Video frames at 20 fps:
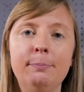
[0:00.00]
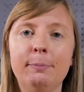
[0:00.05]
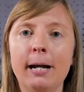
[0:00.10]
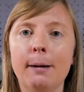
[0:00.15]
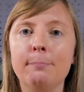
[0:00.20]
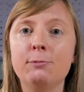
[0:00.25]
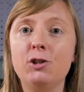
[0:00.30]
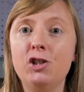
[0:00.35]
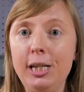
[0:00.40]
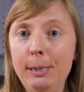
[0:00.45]
to
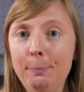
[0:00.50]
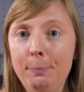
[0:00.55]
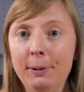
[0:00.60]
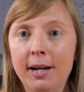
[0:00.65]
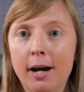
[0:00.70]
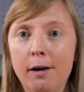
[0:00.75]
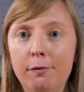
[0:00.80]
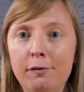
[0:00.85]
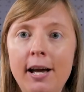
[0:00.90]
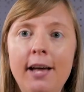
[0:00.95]
become cheap
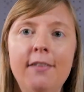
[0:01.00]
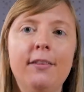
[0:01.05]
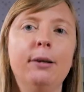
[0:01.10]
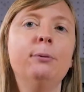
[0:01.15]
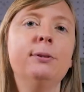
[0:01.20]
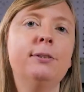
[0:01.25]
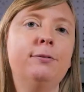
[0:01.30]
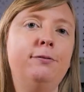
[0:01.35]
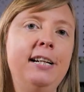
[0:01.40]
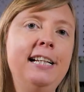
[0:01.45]
enough that it
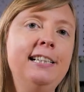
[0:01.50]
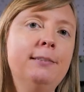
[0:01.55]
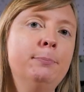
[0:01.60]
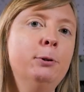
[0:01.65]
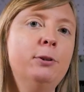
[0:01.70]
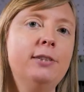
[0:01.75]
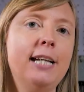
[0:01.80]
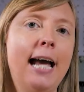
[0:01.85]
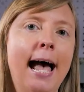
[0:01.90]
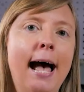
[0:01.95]
was
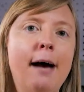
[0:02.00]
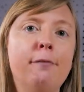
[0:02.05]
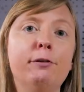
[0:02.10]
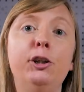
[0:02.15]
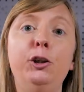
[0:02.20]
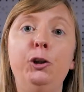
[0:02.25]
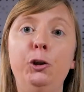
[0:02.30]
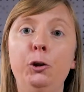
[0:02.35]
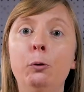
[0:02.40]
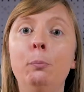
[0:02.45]
feasible to have a
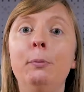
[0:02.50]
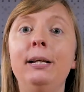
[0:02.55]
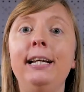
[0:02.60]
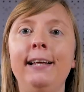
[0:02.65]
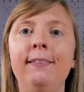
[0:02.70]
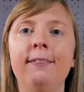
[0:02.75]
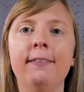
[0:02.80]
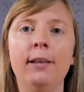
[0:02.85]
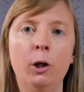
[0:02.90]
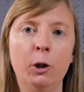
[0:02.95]
human
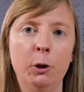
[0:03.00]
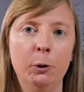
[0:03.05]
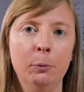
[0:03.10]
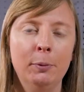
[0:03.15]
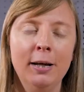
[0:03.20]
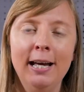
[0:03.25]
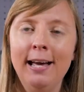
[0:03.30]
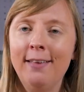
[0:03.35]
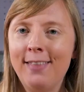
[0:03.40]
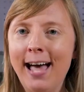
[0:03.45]
in the
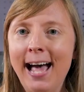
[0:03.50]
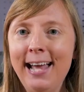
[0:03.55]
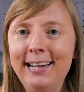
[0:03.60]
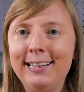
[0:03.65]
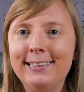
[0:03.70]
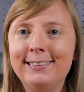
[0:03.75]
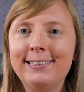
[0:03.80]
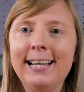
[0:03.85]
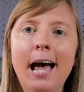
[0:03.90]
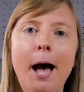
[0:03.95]
loop. That
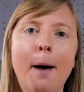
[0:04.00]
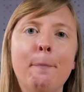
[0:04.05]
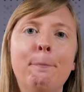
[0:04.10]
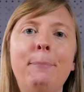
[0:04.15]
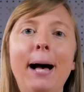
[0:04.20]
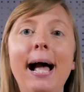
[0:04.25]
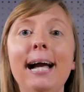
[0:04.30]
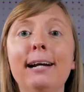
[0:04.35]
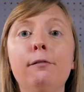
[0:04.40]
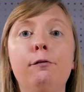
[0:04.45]
is, a
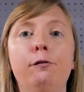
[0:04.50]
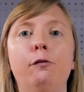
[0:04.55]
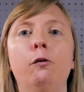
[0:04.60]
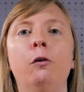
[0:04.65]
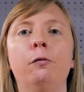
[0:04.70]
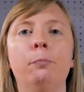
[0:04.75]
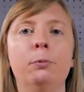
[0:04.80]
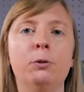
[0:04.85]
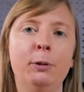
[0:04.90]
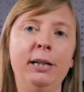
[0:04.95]
back and
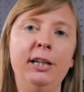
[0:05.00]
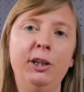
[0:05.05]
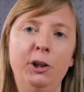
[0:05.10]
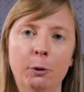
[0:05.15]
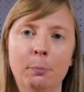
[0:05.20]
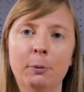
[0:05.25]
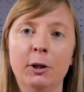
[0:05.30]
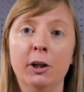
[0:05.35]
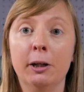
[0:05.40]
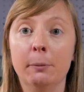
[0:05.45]
forth between
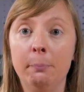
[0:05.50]
human and